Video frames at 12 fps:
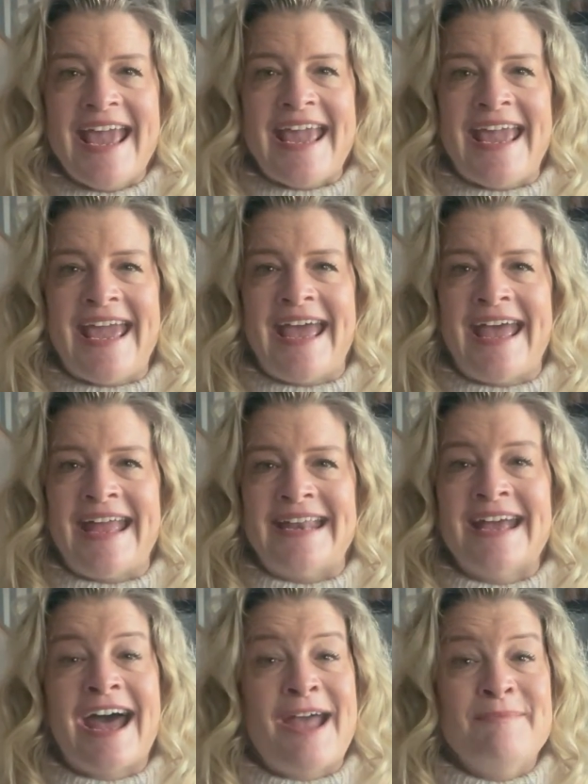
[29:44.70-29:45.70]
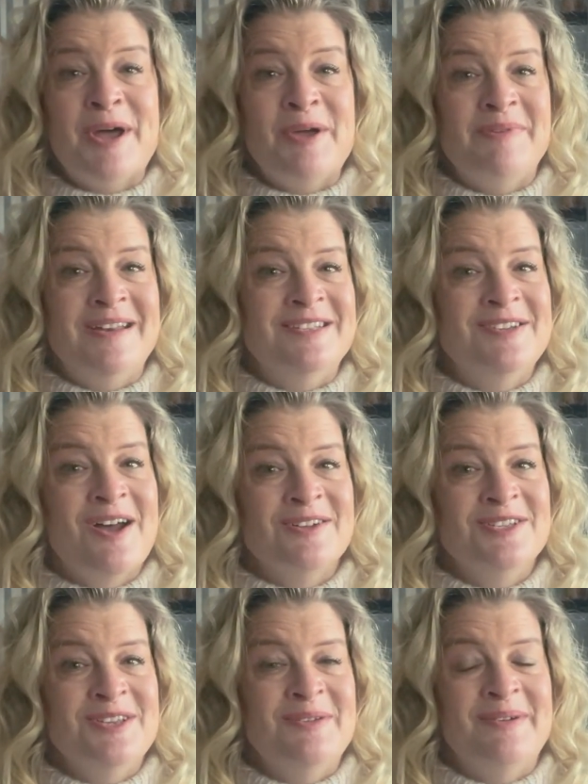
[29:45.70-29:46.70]
And I'm hoping to talk
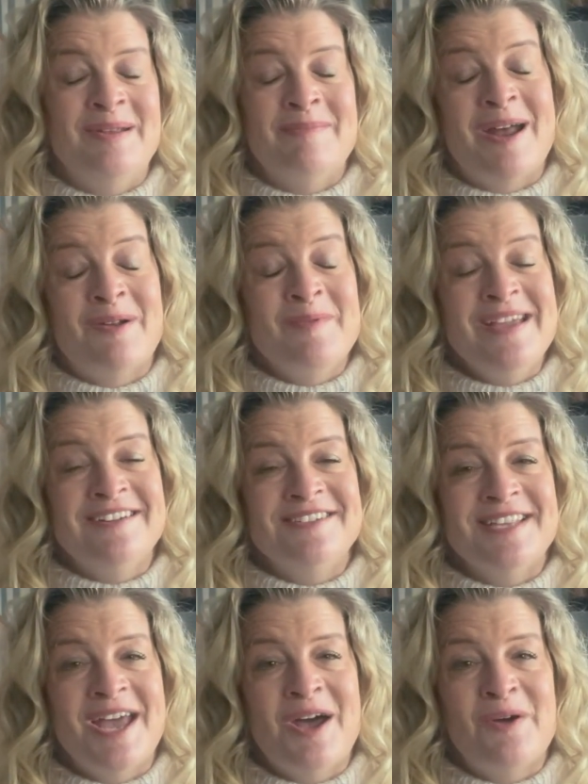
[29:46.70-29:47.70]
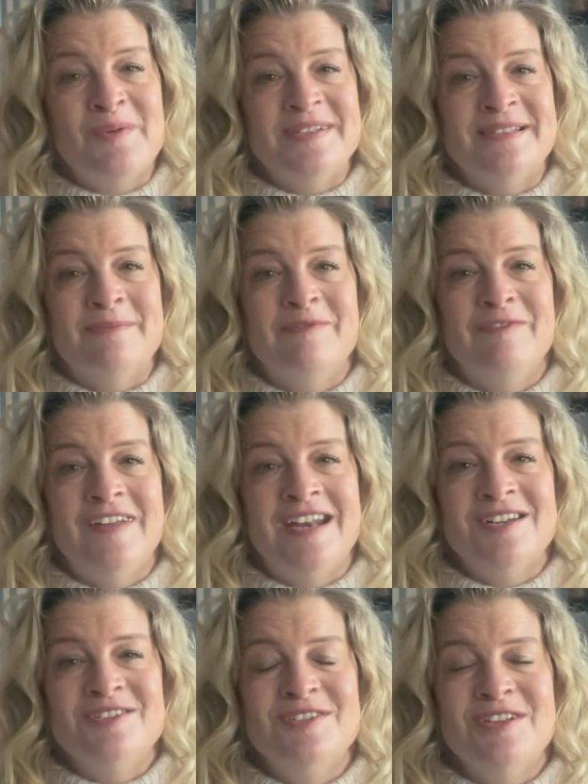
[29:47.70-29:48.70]
to you in about a week or so with some
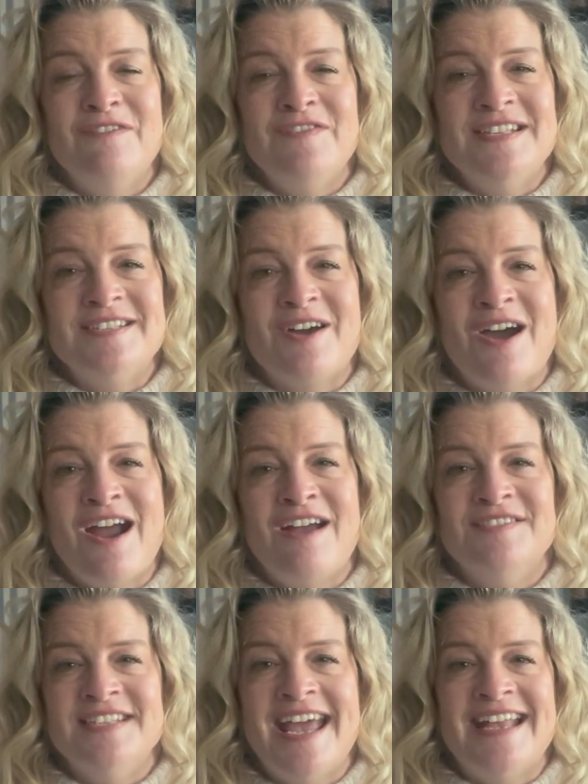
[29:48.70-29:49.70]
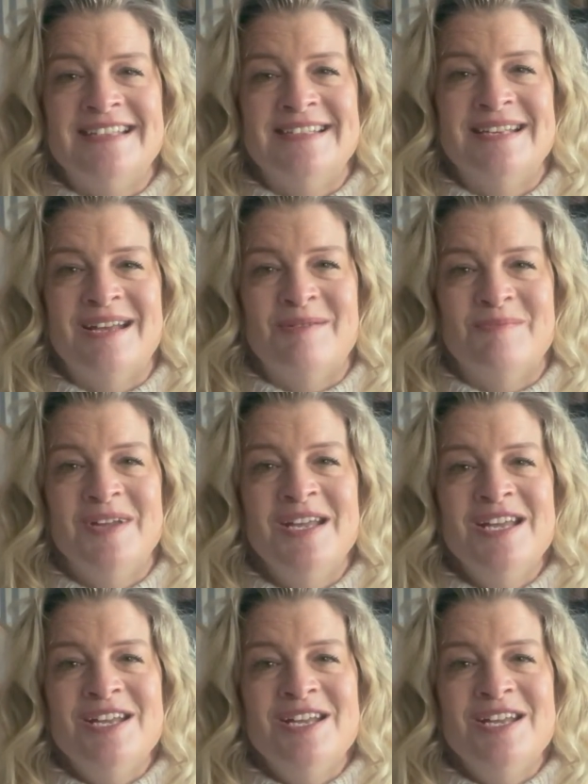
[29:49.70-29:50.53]
finished Sophie scarves and some